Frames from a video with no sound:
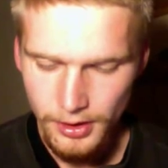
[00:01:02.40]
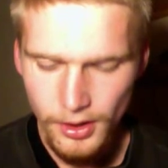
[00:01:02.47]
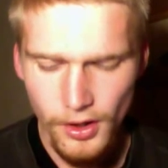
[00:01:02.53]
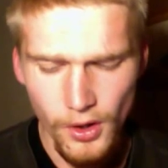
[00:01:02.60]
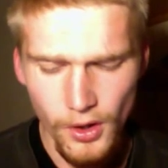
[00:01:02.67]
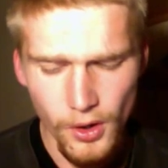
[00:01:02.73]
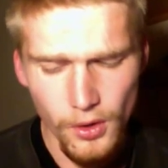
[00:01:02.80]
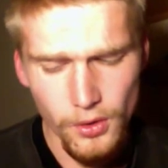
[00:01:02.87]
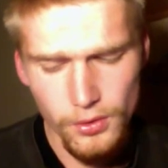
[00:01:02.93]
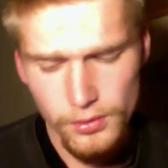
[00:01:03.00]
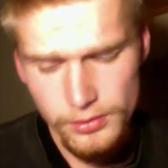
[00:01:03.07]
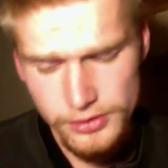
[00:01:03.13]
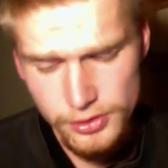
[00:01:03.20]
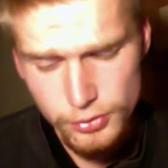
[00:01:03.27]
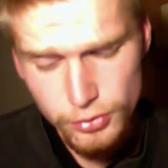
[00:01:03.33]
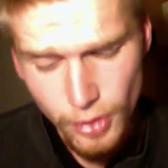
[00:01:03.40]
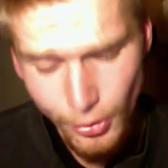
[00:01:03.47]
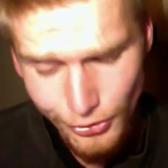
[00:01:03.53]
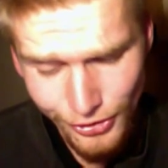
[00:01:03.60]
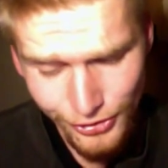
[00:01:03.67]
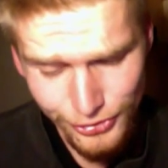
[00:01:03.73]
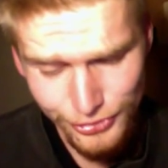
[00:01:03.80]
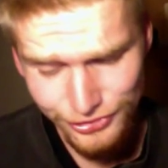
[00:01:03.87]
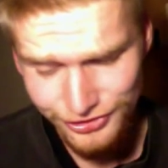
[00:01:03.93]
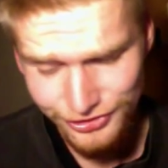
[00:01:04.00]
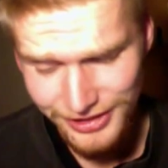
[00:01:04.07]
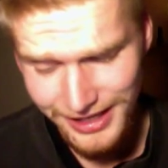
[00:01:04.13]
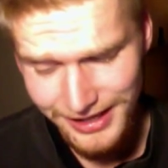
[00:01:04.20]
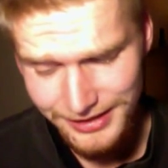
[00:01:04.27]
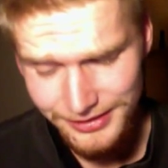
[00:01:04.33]
Oh, you don't
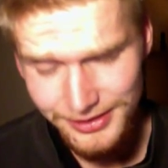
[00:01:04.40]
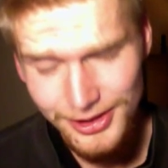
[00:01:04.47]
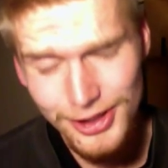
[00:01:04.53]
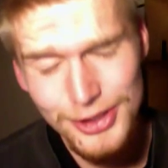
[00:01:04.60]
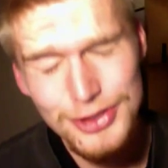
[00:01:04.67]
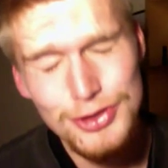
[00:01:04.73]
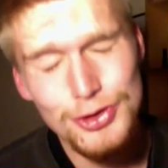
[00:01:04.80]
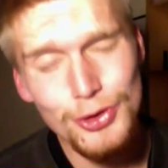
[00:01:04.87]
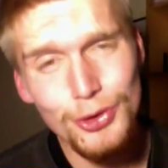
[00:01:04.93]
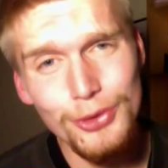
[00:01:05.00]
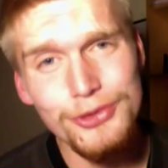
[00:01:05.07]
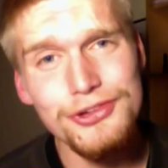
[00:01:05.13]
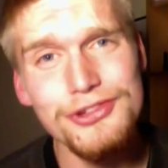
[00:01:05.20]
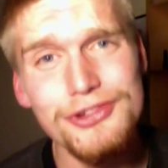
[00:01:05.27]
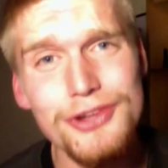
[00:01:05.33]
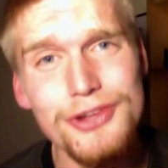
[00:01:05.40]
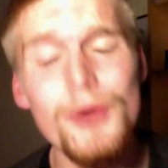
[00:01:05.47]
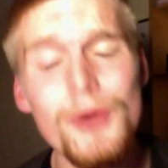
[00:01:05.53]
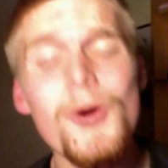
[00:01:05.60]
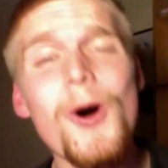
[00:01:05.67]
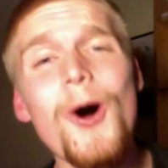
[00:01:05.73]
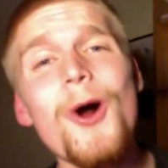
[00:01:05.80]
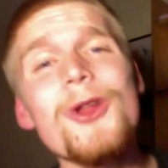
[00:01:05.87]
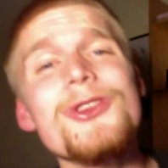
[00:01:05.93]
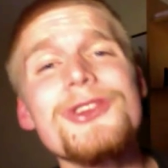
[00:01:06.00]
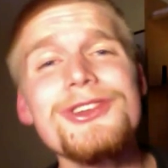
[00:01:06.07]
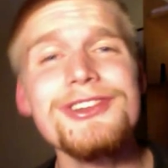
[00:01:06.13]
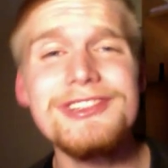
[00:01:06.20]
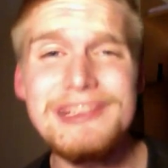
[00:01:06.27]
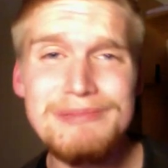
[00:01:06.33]
understand. You're so
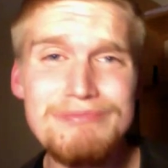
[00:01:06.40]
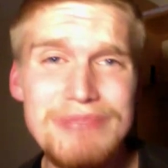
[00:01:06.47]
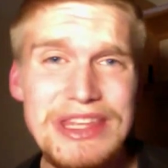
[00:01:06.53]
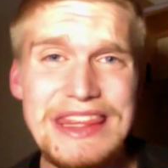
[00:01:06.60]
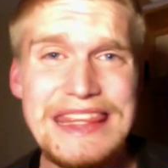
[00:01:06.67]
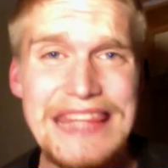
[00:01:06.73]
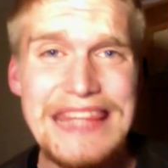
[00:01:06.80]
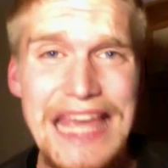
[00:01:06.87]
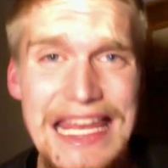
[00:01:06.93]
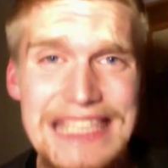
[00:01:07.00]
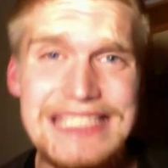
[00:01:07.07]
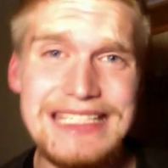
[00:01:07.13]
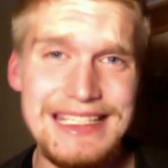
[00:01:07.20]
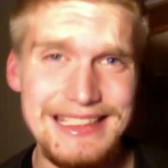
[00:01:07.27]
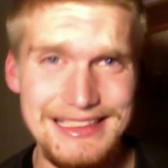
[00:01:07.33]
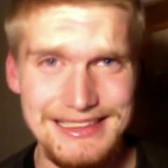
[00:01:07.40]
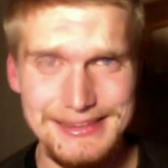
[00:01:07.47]
unsympathetic,